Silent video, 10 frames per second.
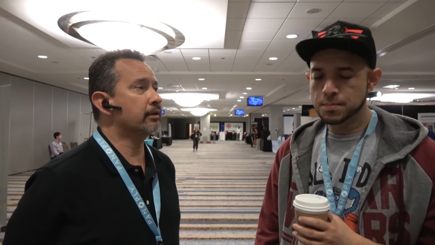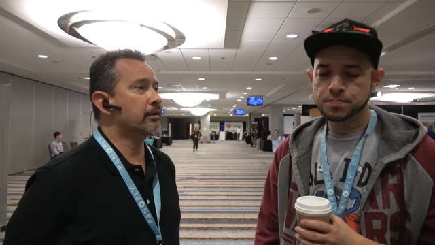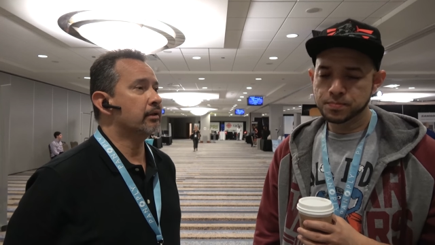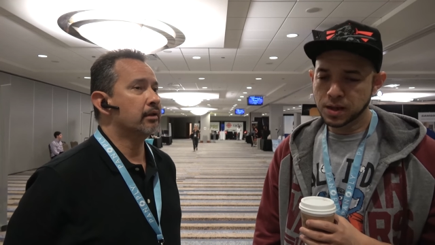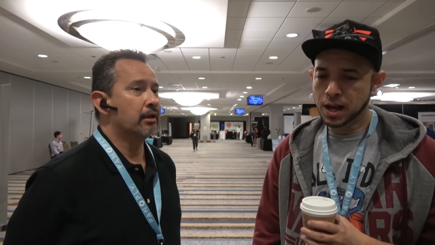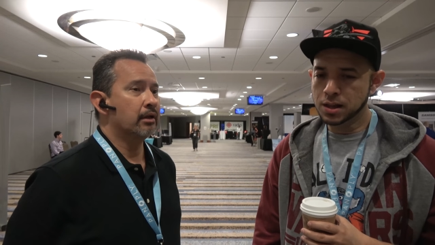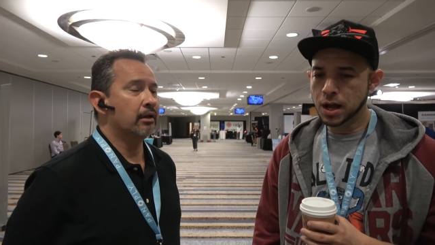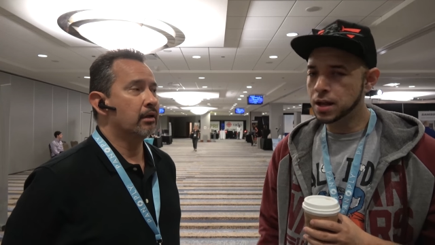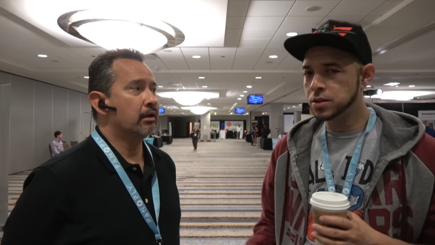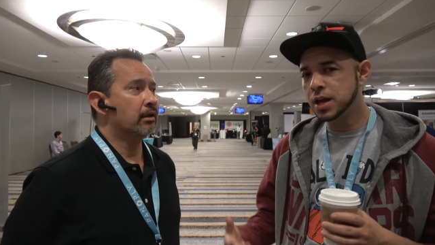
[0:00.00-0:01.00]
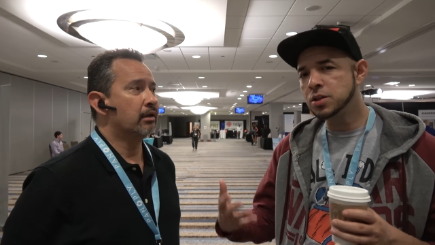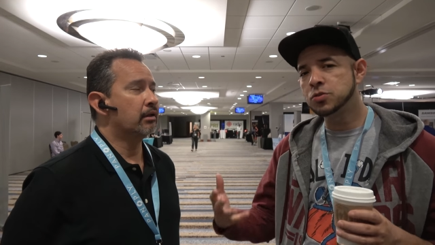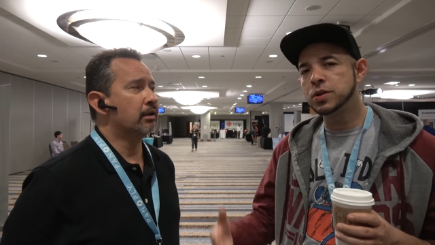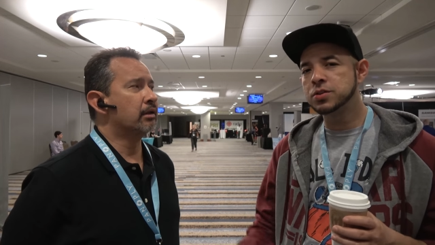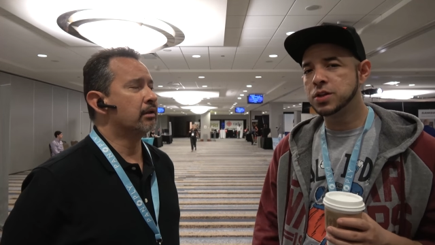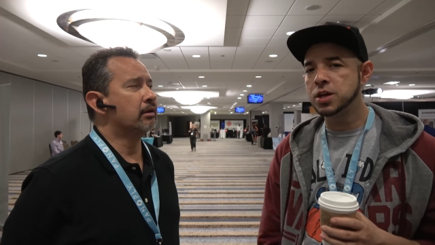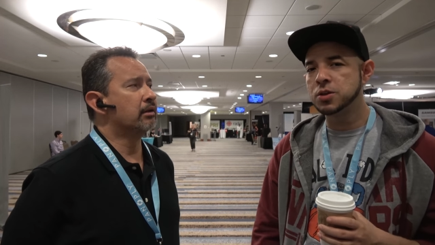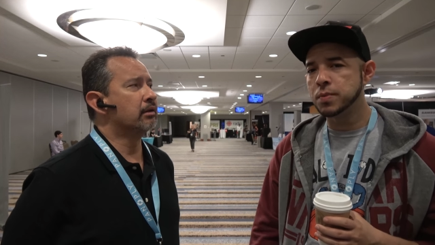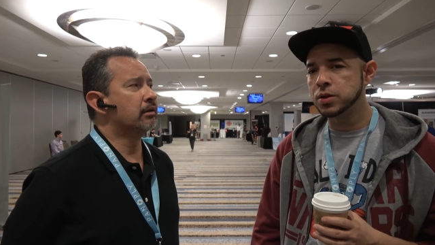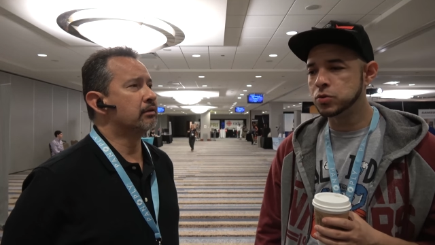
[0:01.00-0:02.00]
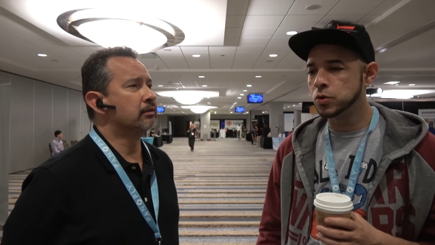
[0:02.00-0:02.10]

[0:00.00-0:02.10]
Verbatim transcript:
Speaker 1: yeah yeah, the industry is changing, man.